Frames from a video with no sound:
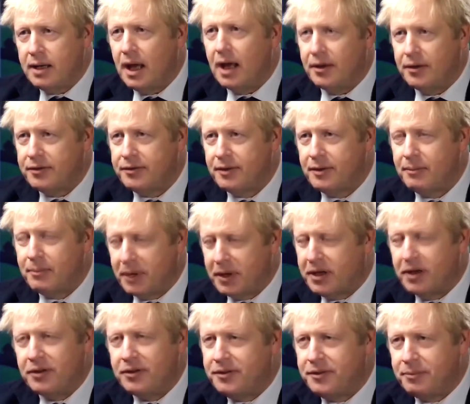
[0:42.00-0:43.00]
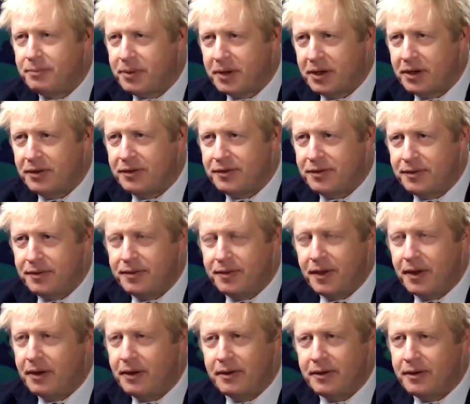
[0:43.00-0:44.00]
Yes, because
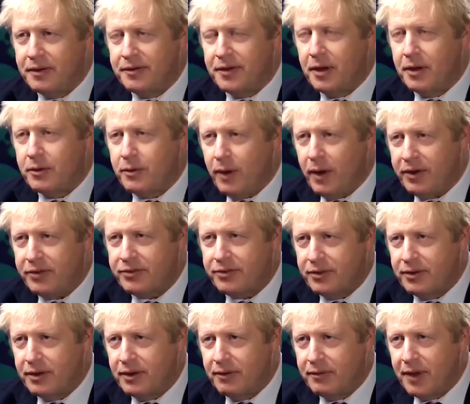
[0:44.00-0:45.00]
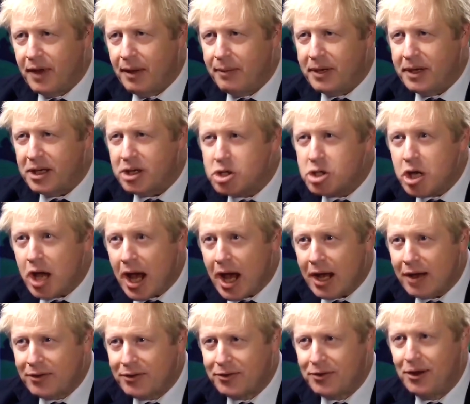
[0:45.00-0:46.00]
there's no question of there being
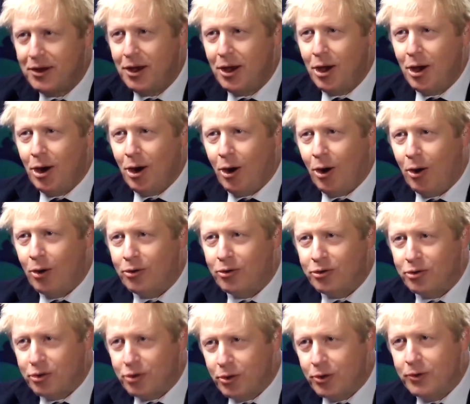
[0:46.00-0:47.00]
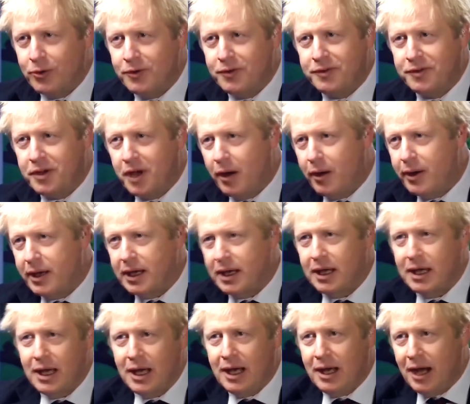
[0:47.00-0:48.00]
checks on goods
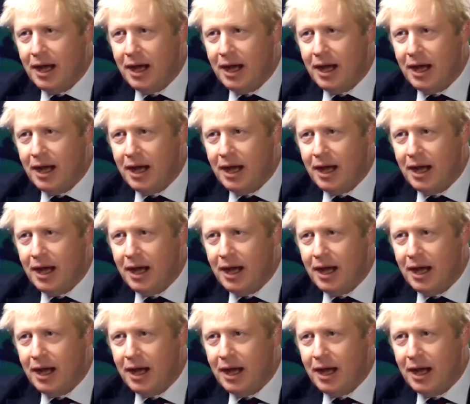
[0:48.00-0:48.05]
going